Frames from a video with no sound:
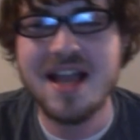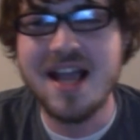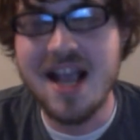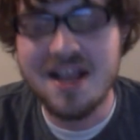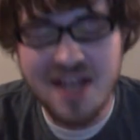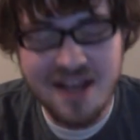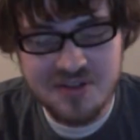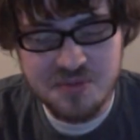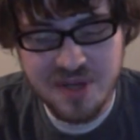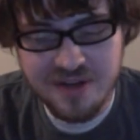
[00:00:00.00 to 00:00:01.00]
And they have
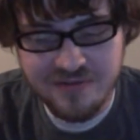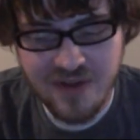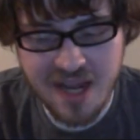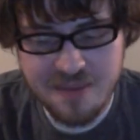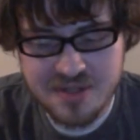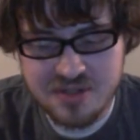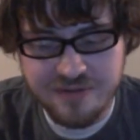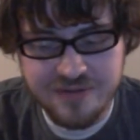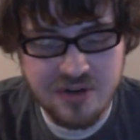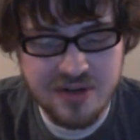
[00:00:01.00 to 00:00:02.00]
this big fight. Mr.
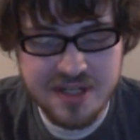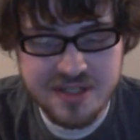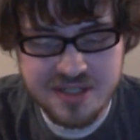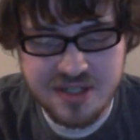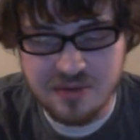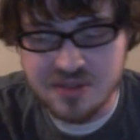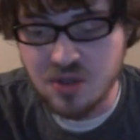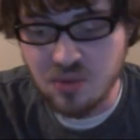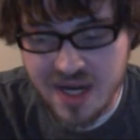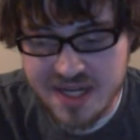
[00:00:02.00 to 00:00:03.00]
Furious goes
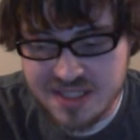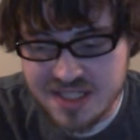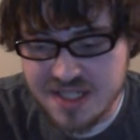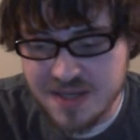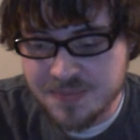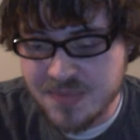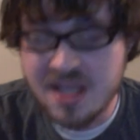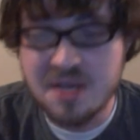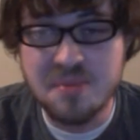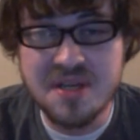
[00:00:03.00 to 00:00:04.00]
crazy.
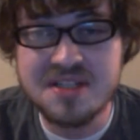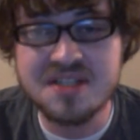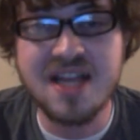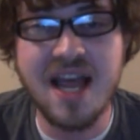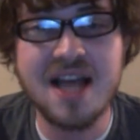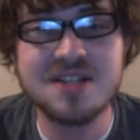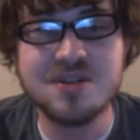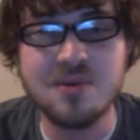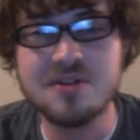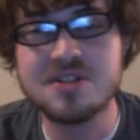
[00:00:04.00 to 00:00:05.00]
He beats his ass,
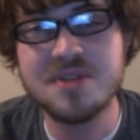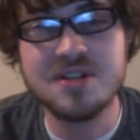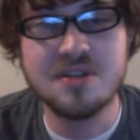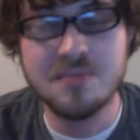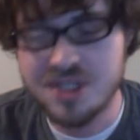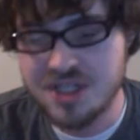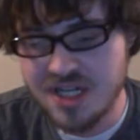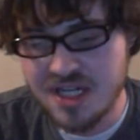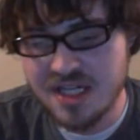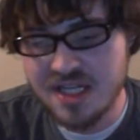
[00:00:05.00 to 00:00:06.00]
throws him into the
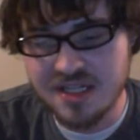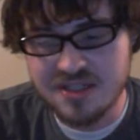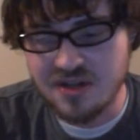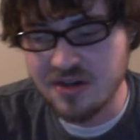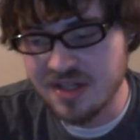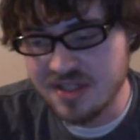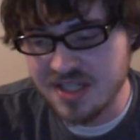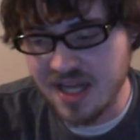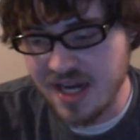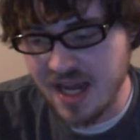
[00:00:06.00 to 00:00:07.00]
machine, he gets turned
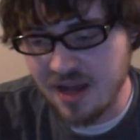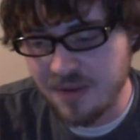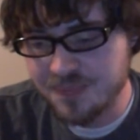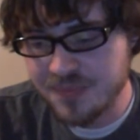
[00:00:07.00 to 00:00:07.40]
inside out.